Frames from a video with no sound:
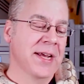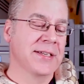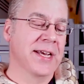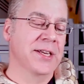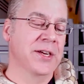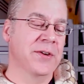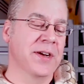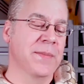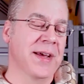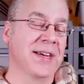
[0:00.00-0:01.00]
is that you
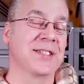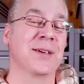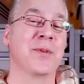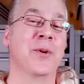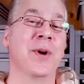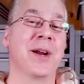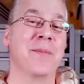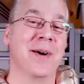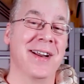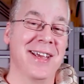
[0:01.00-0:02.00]
can make some
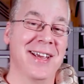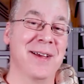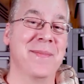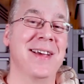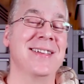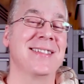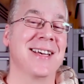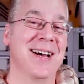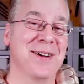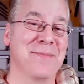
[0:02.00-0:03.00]
quick money. It may
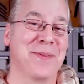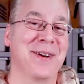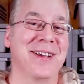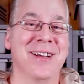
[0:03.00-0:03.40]
sound pretty